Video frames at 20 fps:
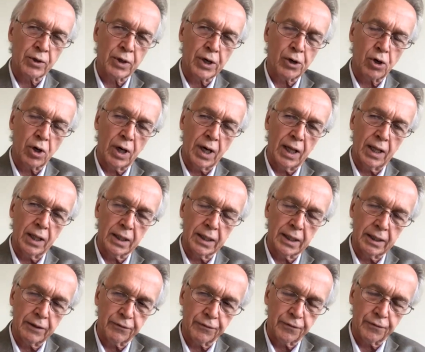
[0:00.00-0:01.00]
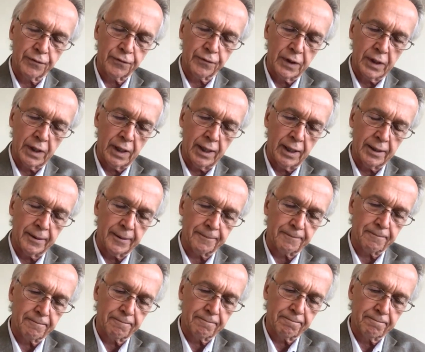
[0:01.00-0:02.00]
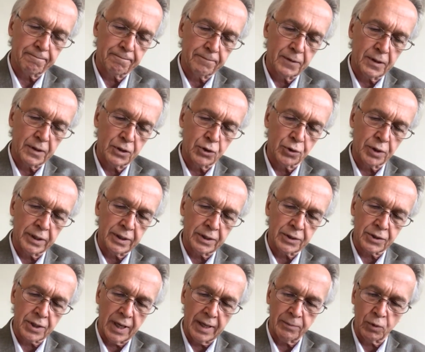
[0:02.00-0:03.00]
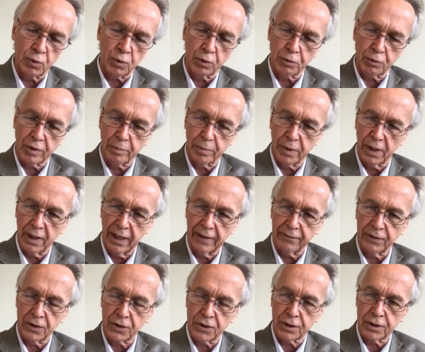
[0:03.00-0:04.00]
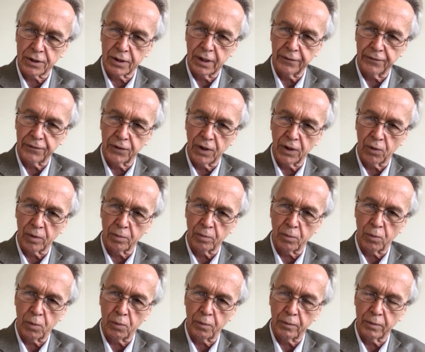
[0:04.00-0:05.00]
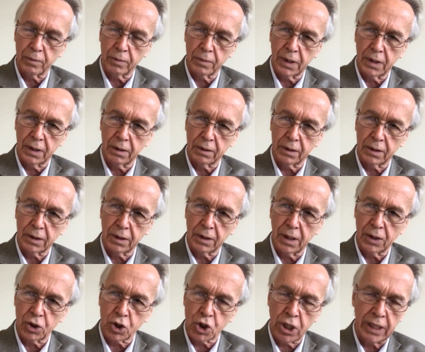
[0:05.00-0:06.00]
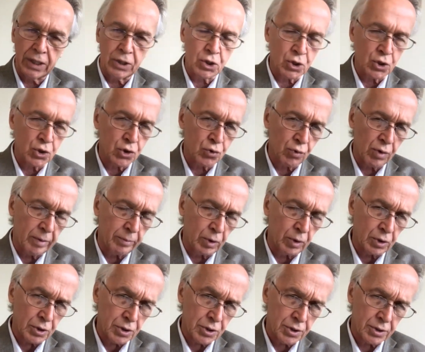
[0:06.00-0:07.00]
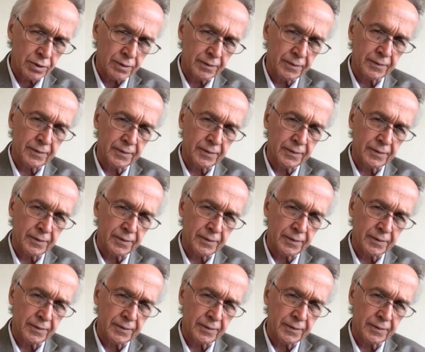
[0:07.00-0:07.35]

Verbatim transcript: to recall if during the time you were with Bill Evans, if there were a change in drummers.